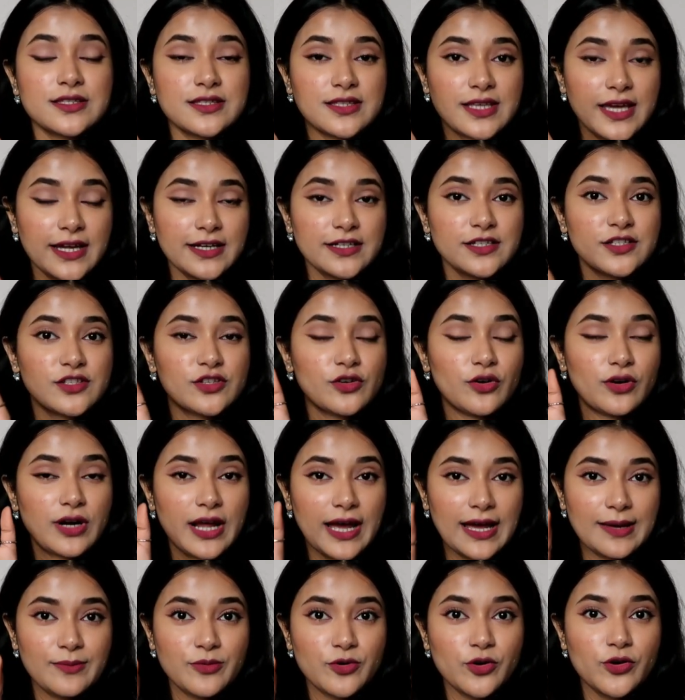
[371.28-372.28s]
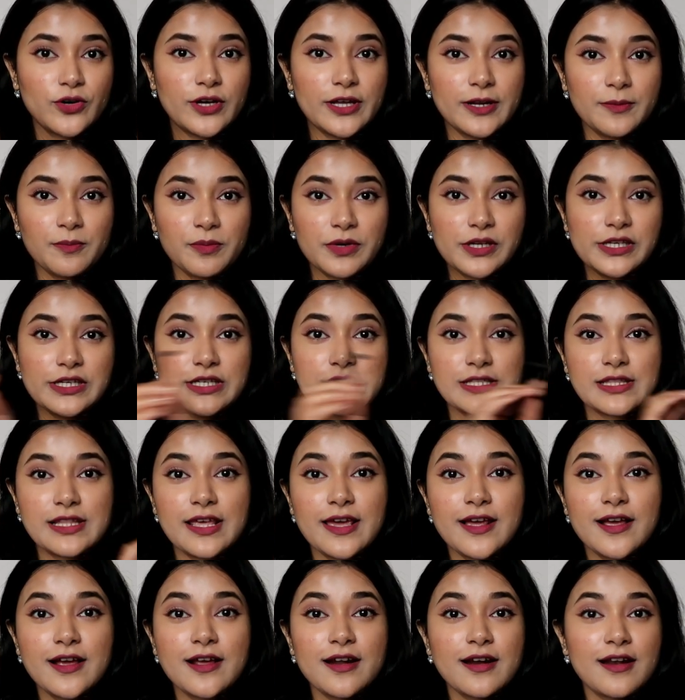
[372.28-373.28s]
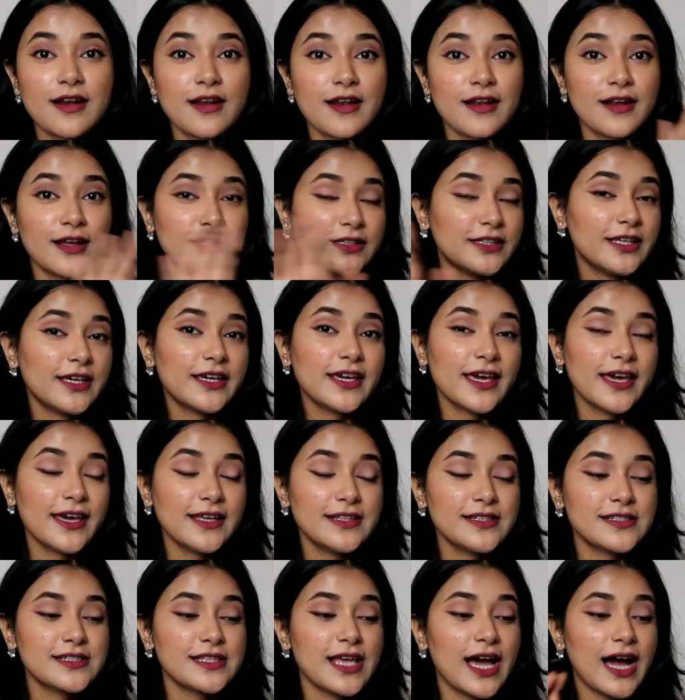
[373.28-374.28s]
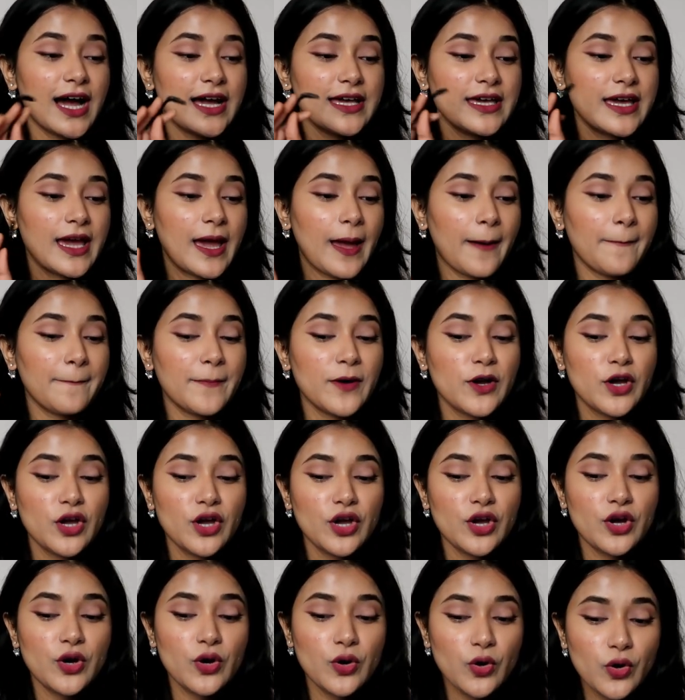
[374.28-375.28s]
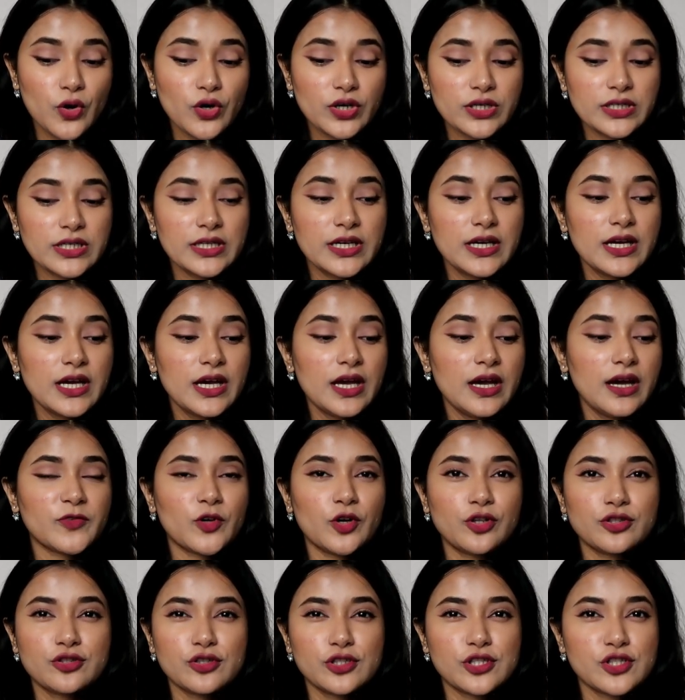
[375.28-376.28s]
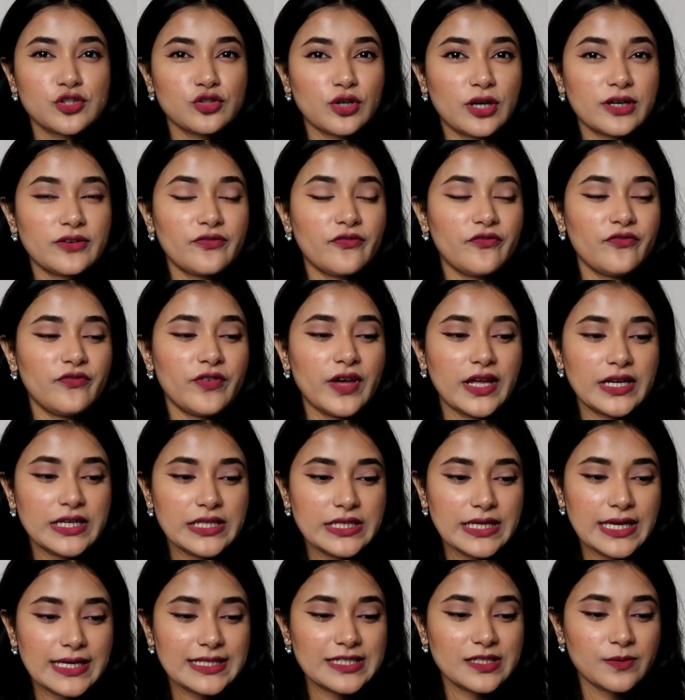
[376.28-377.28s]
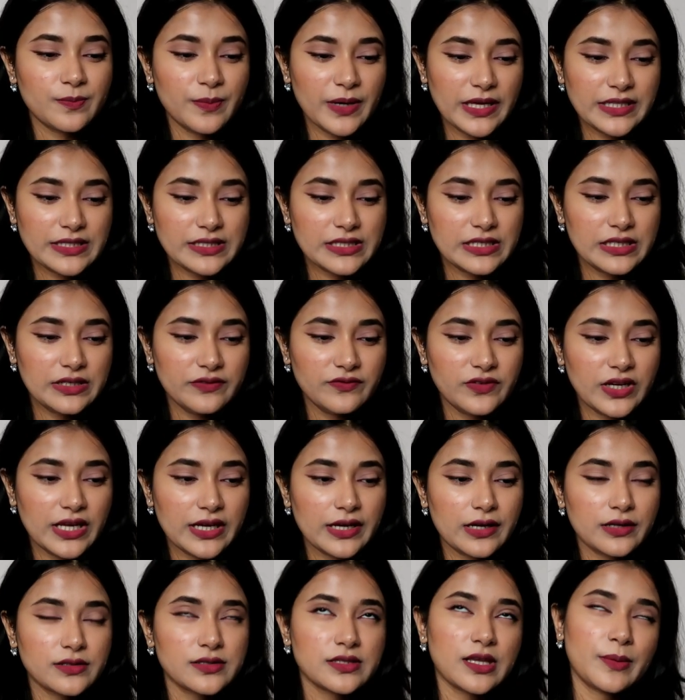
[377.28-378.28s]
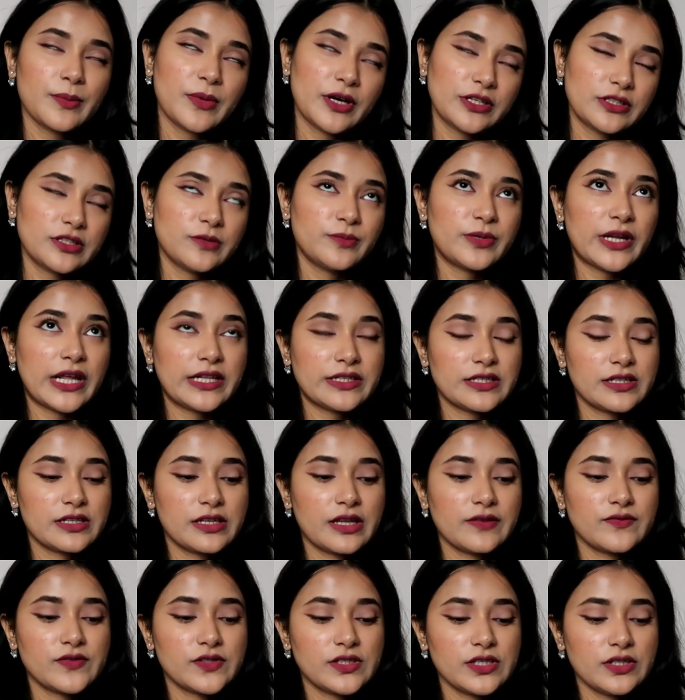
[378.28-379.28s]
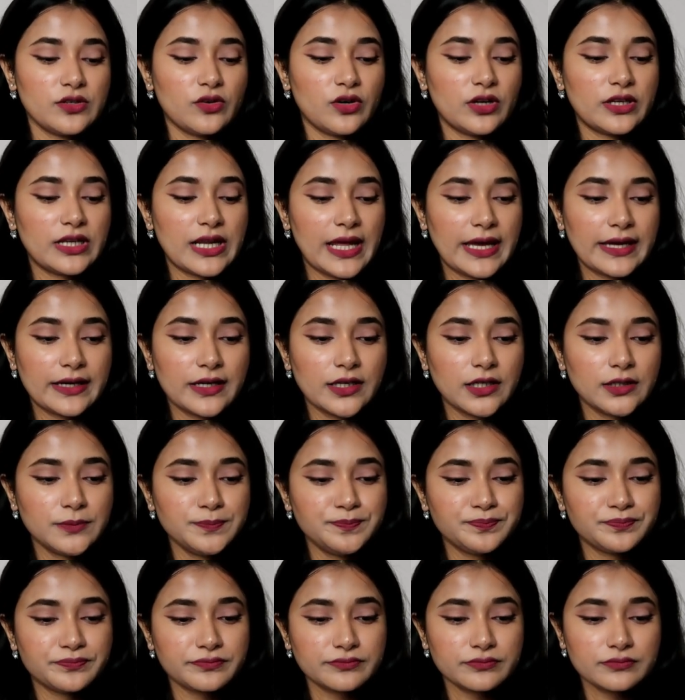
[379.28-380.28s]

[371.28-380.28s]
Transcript: sets your eyebrow in place like nothing else. I am hooked. Also, it's not very expensive like some other brands that I've seen on Nykaa.